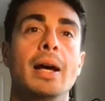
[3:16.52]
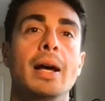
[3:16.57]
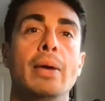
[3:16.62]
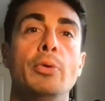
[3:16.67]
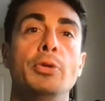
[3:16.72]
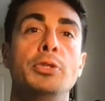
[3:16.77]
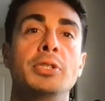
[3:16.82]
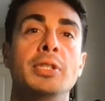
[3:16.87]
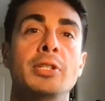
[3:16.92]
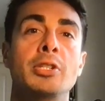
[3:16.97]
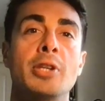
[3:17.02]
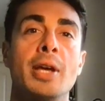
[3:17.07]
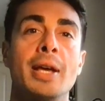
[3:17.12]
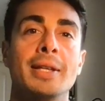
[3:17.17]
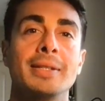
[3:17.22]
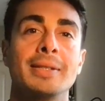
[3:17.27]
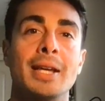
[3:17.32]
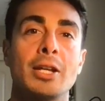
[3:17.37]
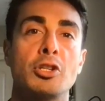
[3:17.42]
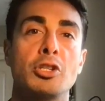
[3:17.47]
I would
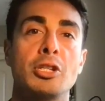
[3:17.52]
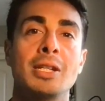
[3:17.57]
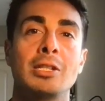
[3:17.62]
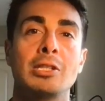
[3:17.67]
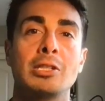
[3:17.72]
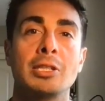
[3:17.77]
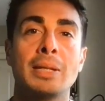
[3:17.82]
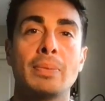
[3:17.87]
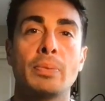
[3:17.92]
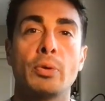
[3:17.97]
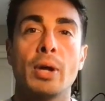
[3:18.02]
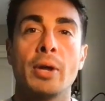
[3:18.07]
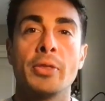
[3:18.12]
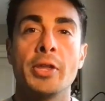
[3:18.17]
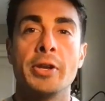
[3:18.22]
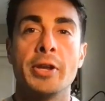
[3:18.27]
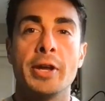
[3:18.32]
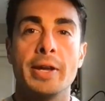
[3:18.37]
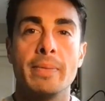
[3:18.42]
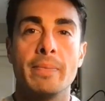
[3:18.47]
suggest that she sleep throughout the
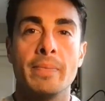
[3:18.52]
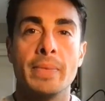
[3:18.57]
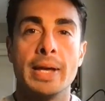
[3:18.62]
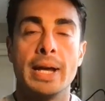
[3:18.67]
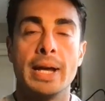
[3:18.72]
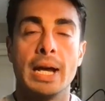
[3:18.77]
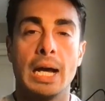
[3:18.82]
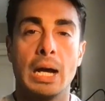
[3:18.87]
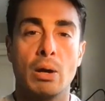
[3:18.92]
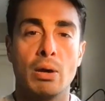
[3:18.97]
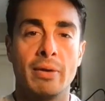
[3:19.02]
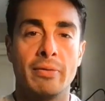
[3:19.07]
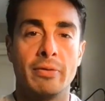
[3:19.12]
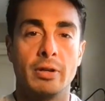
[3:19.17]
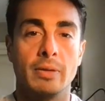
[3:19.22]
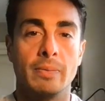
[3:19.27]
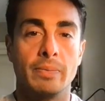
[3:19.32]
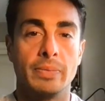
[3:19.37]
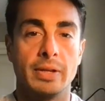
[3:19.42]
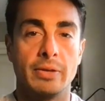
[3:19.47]
night.
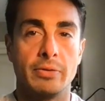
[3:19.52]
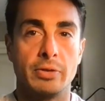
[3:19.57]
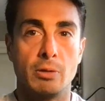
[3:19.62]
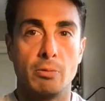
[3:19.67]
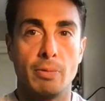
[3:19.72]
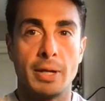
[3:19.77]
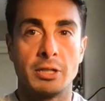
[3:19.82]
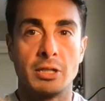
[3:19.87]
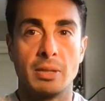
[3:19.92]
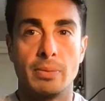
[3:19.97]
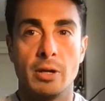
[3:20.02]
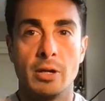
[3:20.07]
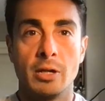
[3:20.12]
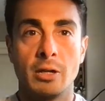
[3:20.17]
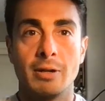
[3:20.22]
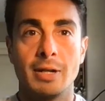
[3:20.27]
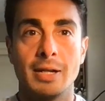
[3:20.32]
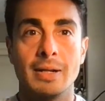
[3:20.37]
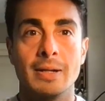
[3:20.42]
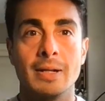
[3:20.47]
However, if she wakes up
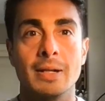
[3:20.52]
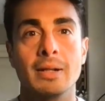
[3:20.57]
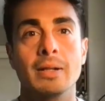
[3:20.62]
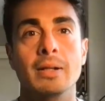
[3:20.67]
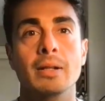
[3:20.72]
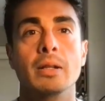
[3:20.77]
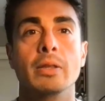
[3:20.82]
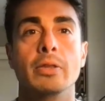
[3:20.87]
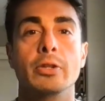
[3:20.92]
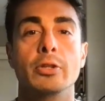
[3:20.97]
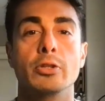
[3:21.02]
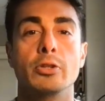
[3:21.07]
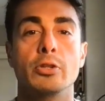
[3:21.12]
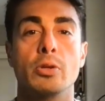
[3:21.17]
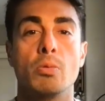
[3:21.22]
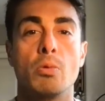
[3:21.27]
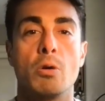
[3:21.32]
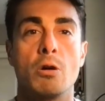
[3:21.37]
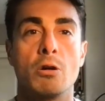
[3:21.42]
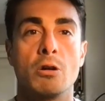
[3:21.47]
hungry, there is
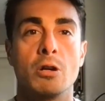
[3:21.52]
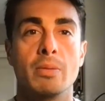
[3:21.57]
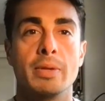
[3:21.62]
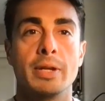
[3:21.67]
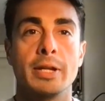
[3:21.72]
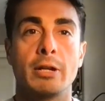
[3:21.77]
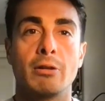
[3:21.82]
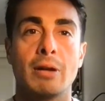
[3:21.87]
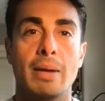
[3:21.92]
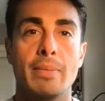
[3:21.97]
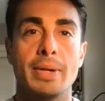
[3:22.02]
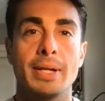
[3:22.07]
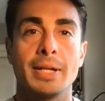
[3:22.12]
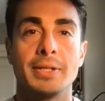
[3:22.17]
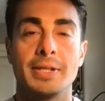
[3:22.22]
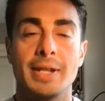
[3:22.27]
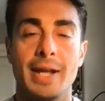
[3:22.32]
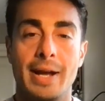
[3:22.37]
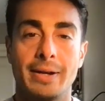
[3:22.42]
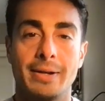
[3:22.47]
no harm in grabbing a
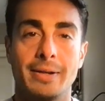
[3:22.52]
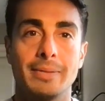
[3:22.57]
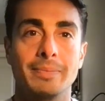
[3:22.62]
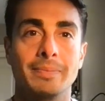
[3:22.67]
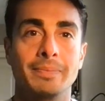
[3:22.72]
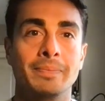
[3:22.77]
snack.